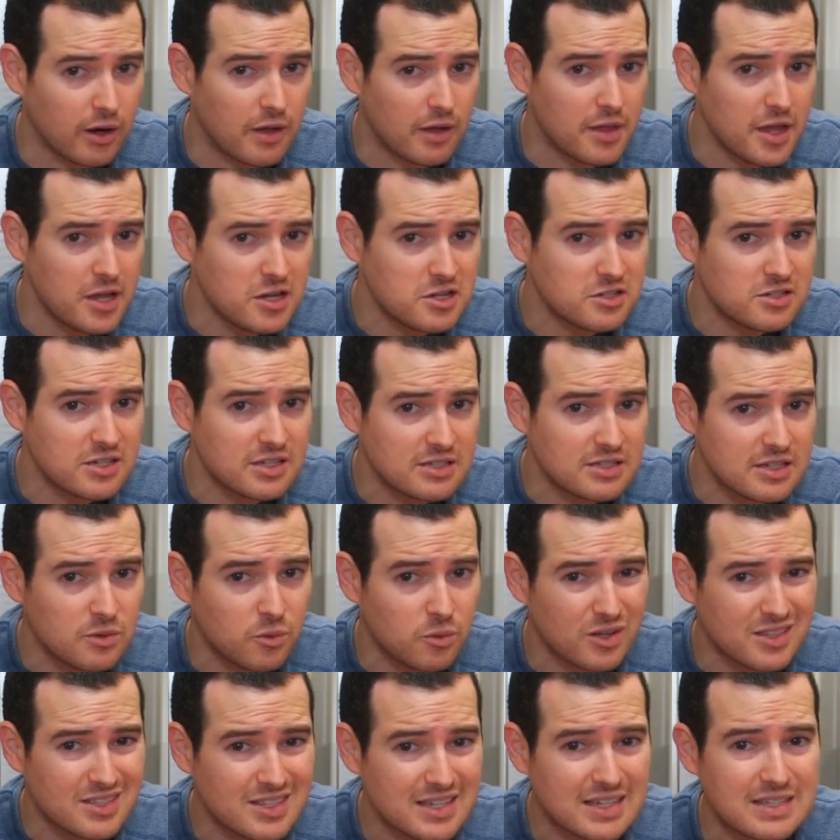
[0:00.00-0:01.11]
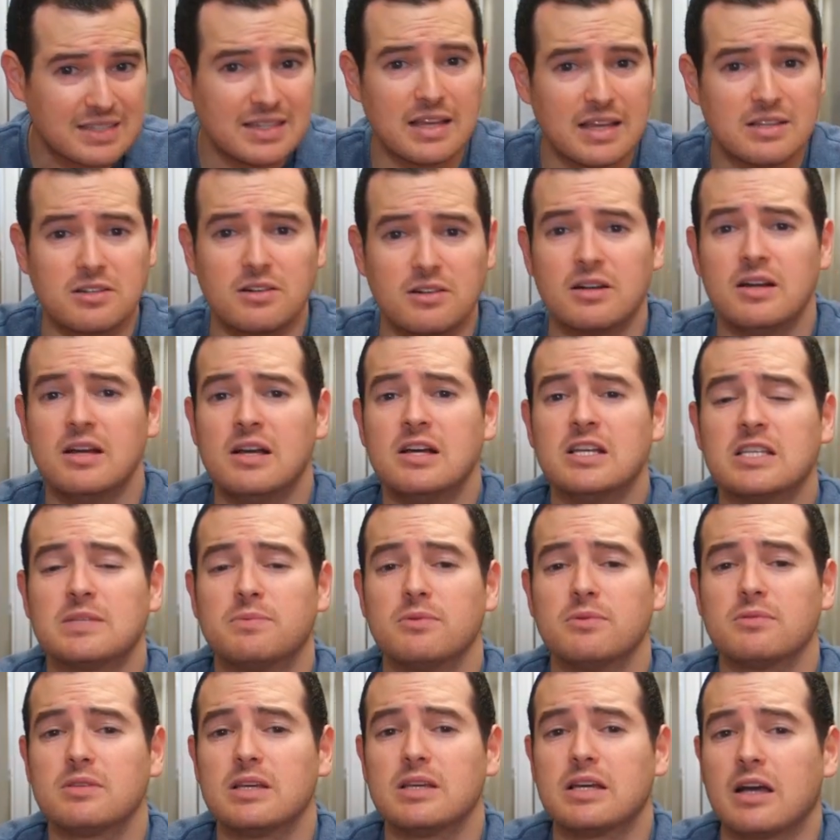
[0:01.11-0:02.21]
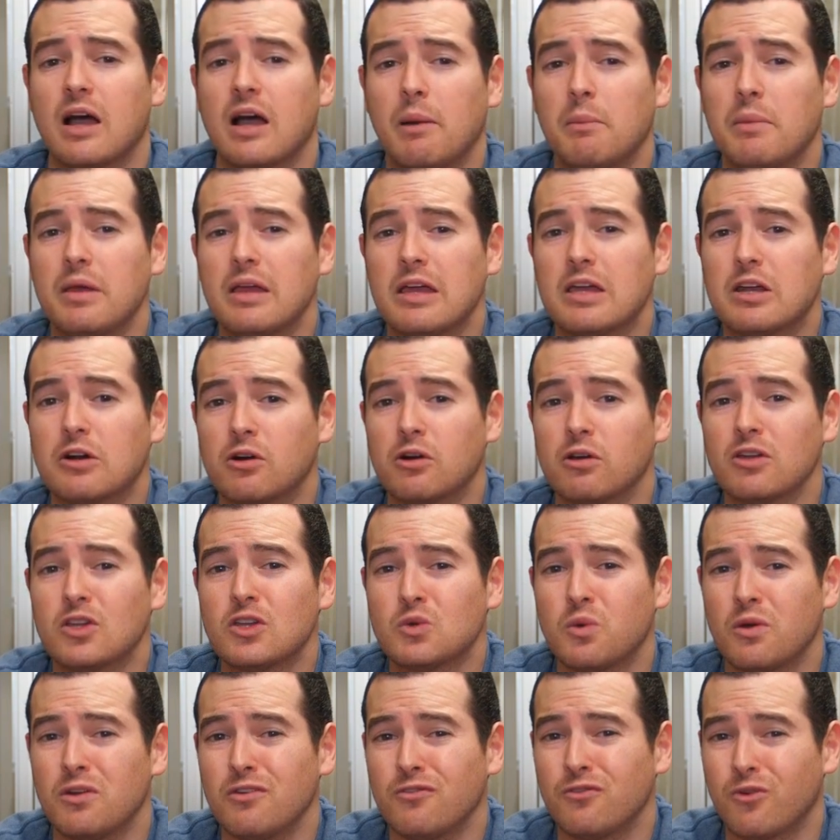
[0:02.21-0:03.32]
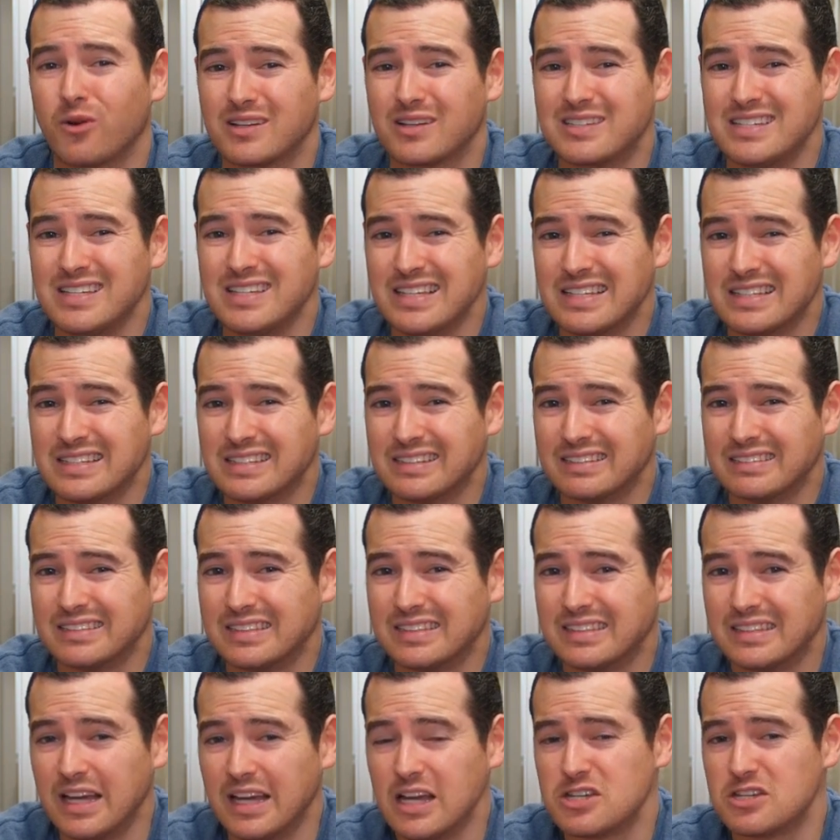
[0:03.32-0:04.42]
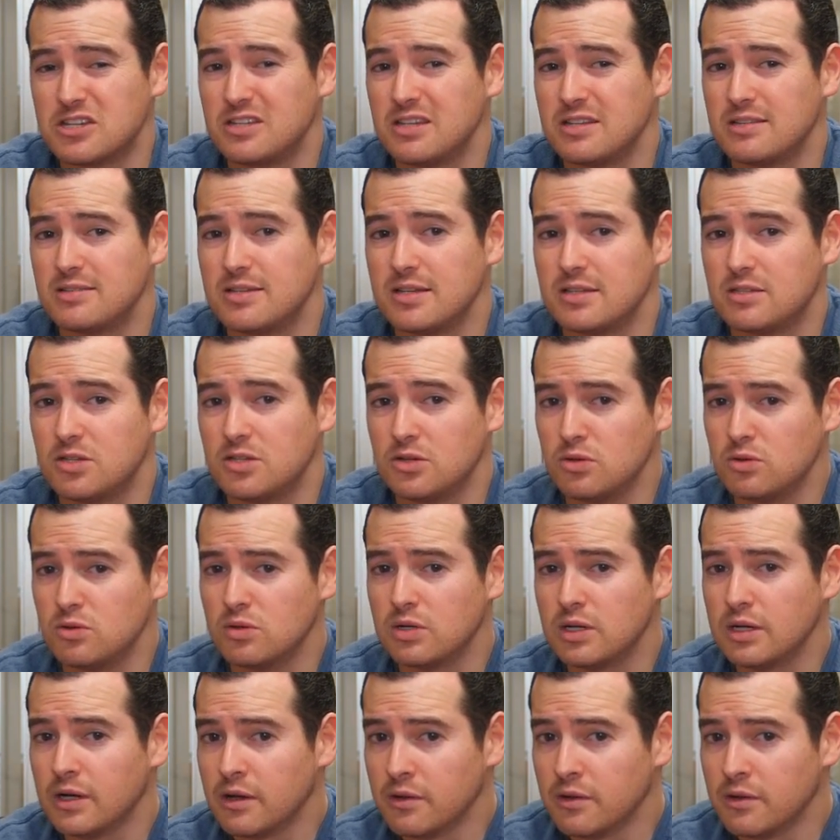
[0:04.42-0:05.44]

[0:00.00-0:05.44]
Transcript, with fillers: and the HTC One successor supposedly coming in early 2014, the HTC 2.